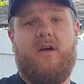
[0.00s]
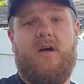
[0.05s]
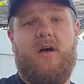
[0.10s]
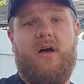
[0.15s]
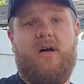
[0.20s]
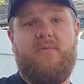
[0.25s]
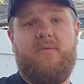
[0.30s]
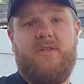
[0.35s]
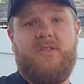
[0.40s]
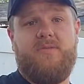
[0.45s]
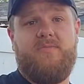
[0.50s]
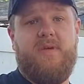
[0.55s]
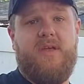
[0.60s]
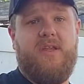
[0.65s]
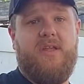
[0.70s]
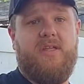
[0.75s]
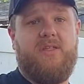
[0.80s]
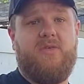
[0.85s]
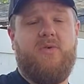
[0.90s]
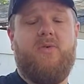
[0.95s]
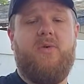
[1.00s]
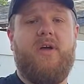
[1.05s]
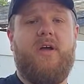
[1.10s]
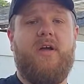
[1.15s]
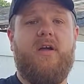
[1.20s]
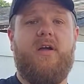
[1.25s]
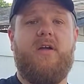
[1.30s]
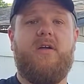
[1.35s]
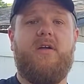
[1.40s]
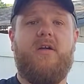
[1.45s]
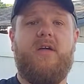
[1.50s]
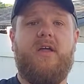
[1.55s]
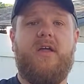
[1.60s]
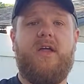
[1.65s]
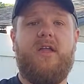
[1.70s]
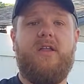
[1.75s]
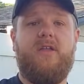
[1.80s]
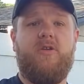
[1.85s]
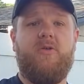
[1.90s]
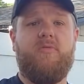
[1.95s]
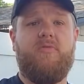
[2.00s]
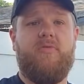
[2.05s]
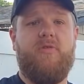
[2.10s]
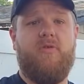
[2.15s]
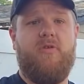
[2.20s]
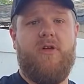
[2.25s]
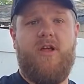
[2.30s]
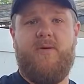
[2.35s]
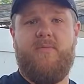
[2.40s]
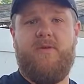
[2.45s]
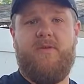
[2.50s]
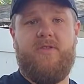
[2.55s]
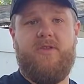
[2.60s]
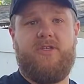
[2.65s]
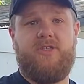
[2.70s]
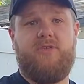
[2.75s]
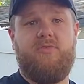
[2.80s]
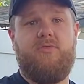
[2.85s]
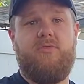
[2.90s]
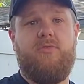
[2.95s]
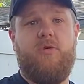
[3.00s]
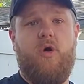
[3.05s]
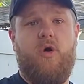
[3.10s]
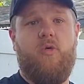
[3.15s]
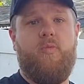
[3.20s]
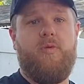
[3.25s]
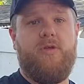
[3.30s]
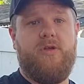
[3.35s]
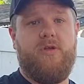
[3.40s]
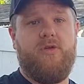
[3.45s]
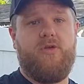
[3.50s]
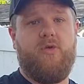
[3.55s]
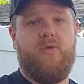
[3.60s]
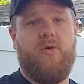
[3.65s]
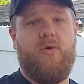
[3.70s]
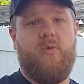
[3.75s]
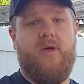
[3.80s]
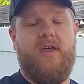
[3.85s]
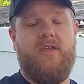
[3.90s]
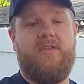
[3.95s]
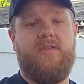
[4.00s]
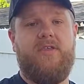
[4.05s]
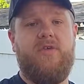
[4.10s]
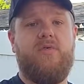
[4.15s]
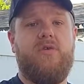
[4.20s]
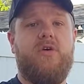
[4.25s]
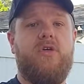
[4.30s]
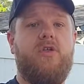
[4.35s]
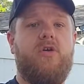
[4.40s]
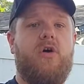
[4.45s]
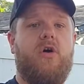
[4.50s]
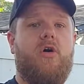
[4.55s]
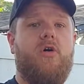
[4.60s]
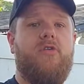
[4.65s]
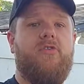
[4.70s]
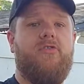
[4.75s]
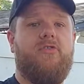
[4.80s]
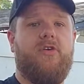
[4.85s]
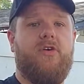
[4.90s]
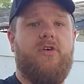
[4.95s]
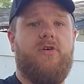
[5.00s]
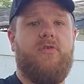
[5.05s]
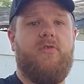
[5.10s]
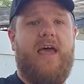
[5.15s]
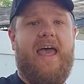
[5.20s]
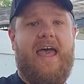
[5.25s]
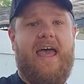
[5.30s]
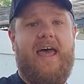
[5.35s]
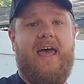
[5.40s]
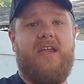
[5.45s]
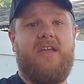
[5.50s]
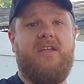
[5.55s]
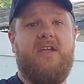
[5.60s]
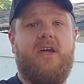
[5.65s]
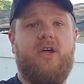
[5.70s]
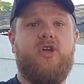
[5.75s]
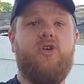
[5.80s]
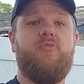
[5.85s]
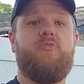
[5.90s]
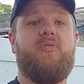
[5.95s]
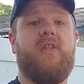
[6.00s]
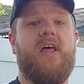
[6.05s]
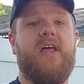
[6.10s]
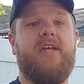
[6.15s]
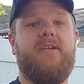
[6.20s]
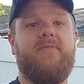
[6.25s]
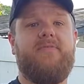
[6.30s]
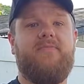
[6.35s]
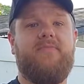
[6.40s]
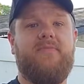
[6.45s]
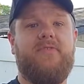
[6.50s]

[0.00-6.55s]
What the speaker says: Omlet's made it to where in your programmer that you open your door with, you can also add a coop light.